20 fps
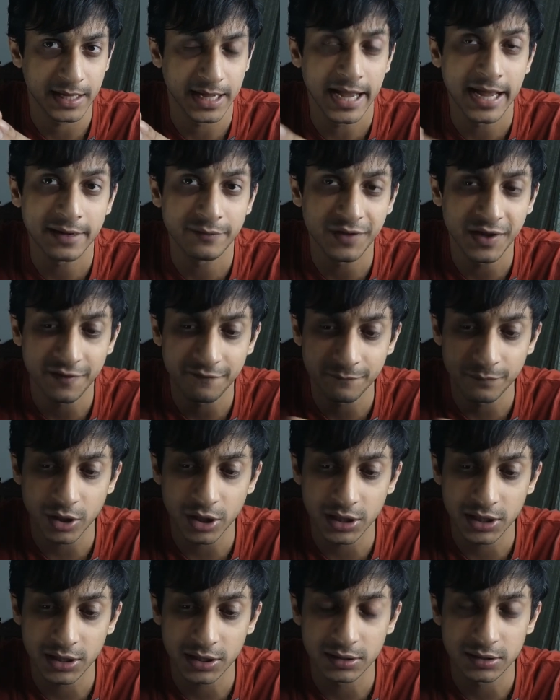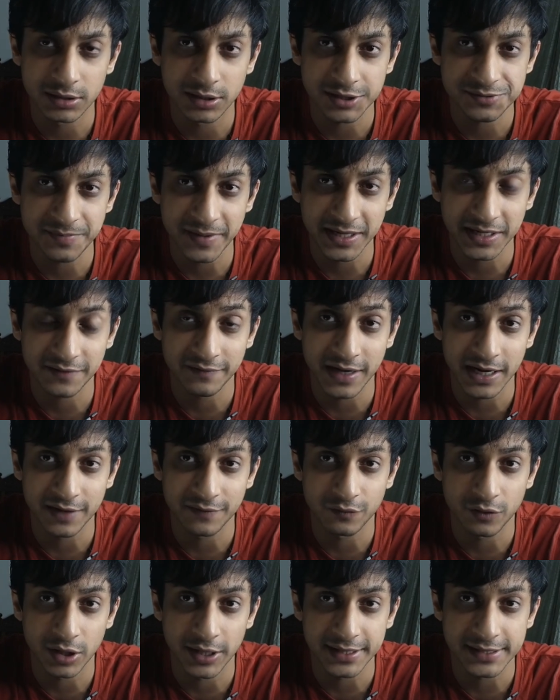and we have bought the respective
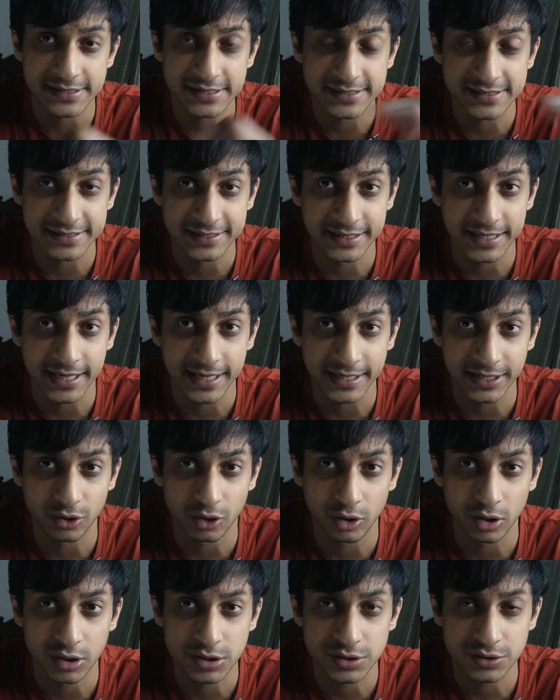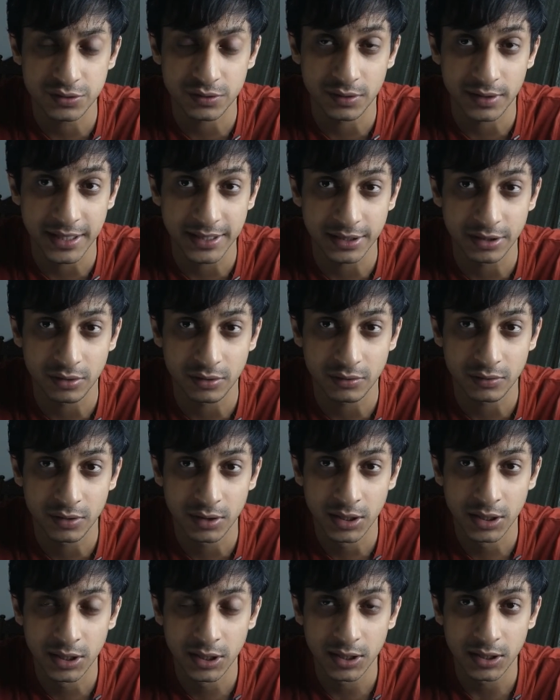ad for like $69 right now.
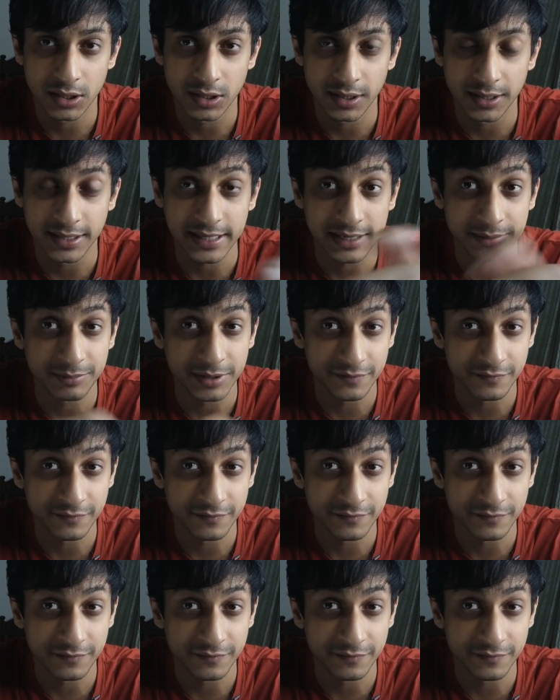It can be